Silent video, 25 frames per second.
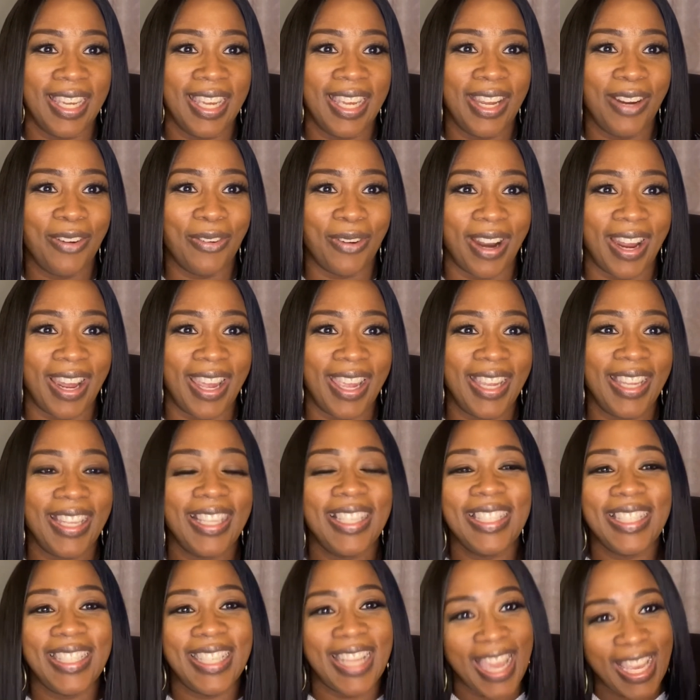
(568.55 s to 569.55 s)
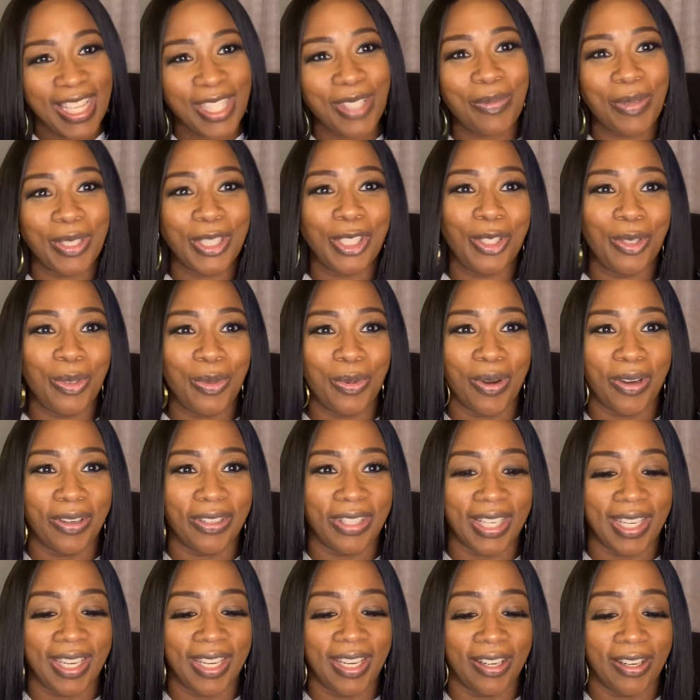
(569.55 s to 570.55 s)
right? That's what you want to
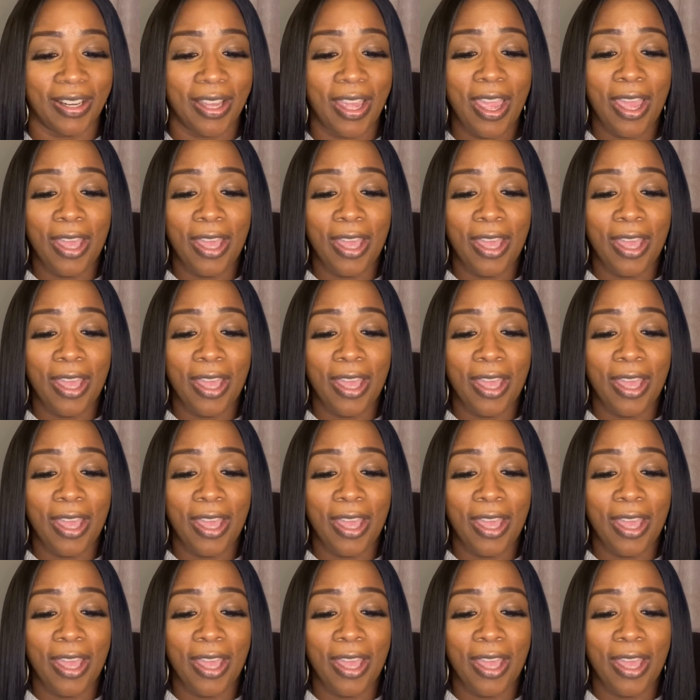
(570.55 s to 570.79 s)
hear.